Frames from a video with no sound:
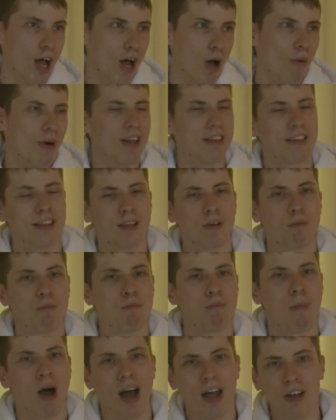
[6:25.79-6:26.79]
I want to say,
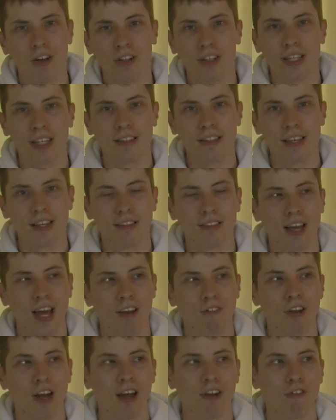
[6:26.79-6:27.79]
mild is
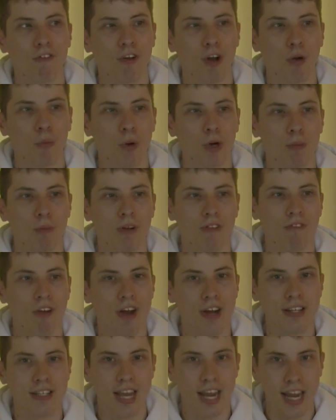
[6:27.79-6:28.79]
kind of an unfair word, but
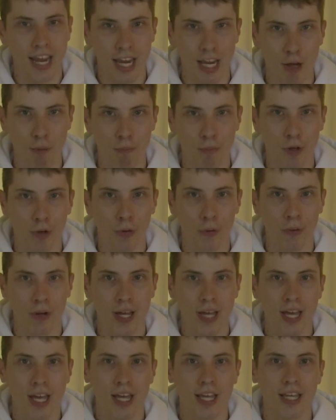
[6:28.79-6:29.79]
very tame. You know,
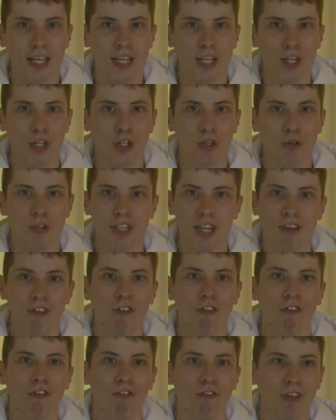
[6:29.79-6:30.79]
you
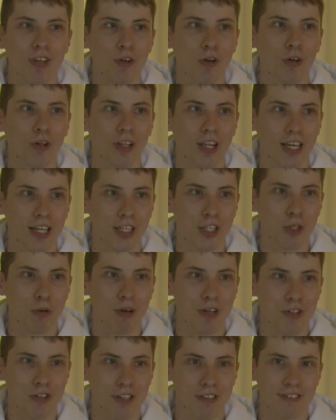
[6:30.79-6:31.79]
didn't feel like you
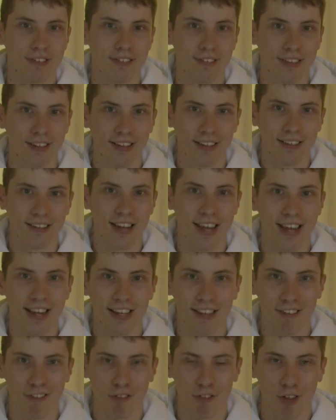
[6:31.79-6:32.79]
had just
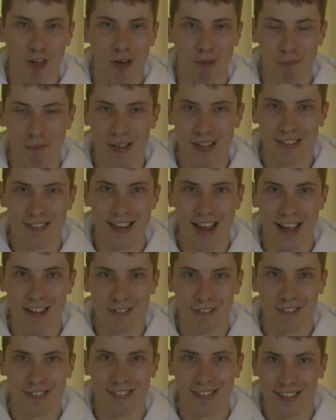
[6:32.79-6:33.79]
taken some
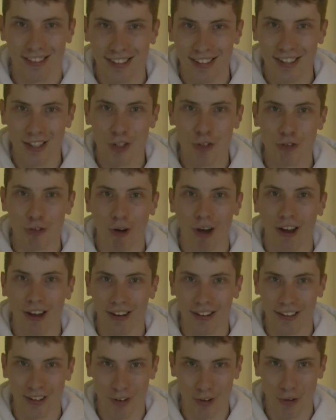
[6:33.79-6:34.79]
intense
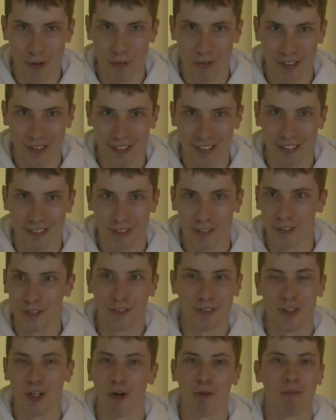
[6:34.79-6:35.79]
drug, you know, and
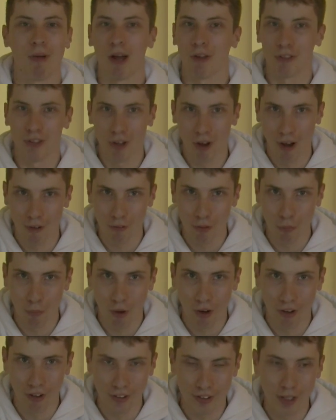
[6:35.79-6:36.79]
you know, bouncing off the
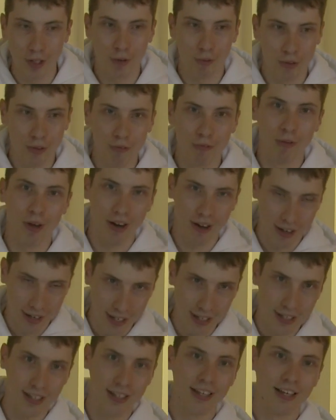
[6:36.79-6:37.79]
walls. It was
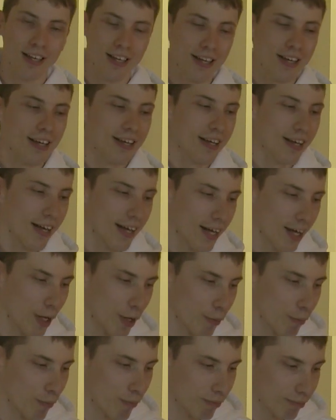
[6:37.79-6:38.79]
very
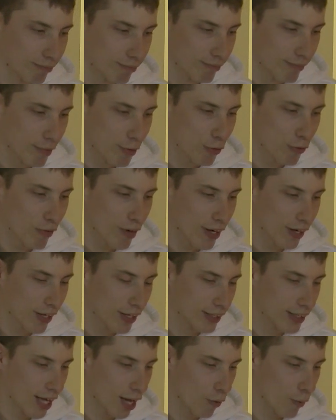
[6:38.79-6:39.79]

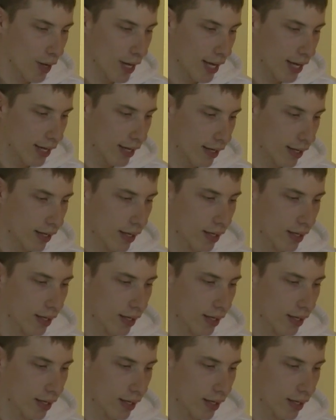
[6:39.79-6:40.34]
good that way.